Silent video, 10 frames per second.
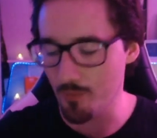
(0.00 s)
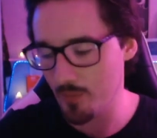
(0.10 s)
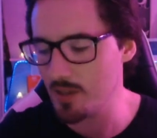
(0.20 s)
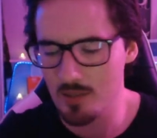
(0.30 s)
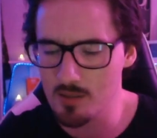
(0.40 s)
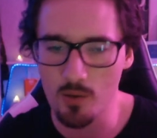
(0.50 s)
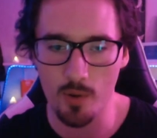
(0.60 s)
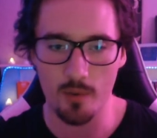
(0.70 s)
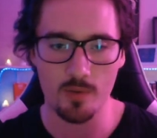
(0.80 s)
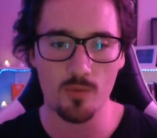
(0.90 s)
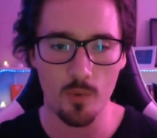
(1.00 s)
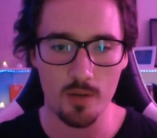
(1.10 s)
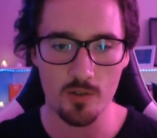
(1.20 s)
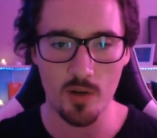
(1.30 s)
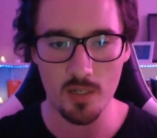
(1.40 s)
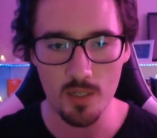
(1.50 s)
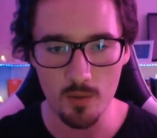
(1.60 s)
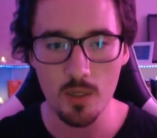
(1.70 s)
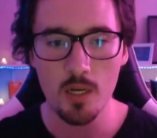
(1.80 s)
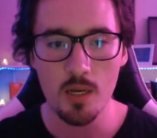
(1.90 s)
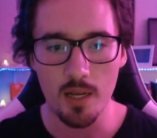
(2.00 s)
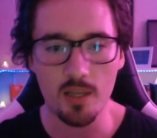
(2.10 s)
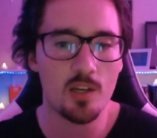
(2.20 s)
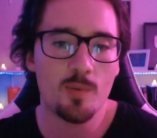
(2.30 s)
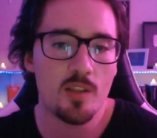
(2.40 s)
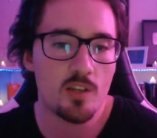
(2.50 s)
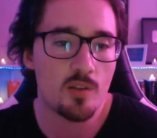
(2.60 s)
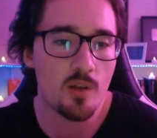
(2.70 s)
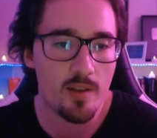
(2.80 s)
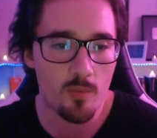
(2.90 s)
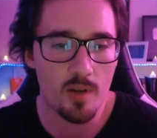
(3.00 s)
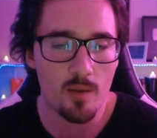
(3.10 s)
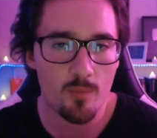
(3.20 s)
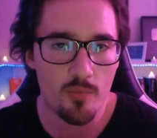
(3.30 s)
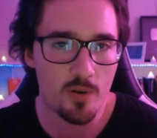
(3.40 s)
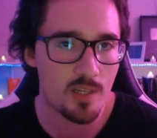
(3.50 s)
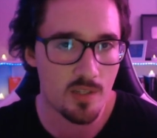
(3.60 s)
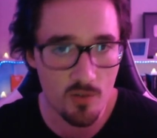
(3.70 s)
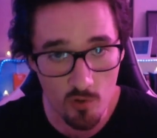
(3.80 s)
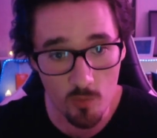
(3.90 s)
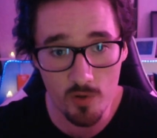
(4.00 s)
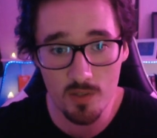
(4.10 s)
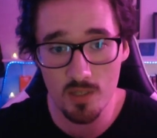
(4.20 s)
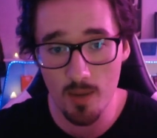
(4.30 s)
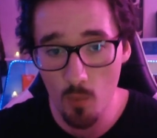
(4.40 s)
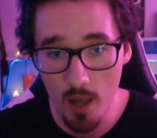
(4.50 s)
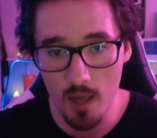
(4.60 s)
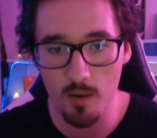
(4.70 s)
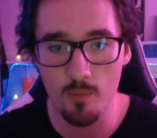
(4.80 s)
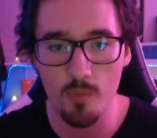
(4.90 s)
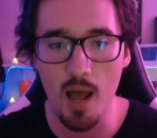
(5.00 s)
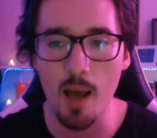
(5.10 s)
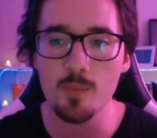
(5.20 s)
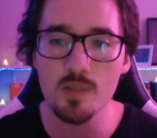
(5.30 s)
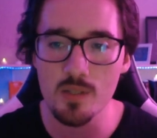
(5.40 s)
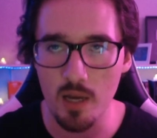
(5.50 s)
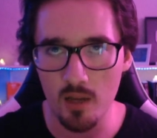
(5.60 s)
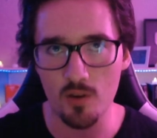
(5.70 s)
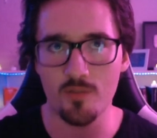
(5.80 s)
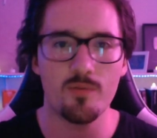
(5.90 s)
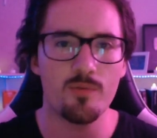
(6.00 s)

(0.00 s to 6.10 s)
That's not what I was trying to do. It occurred to me that just not everybody processes trauma in the same way, and perhaps I could have